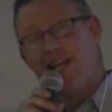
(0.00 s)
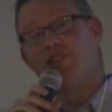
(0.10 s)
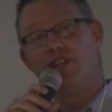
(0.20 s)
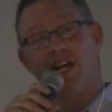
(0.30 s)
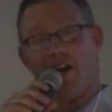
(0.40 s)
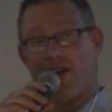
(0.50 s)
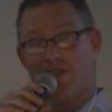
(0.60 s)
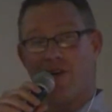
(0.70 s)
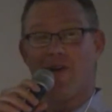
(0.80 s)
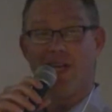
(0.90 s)
an engineer,
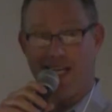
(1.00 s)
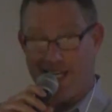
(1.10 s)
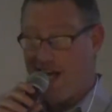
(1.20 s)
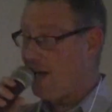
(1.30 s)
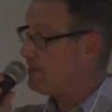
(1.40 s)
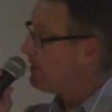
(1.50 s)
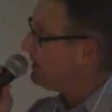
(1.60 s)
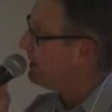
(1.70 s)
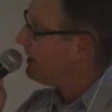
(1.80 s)
so he does.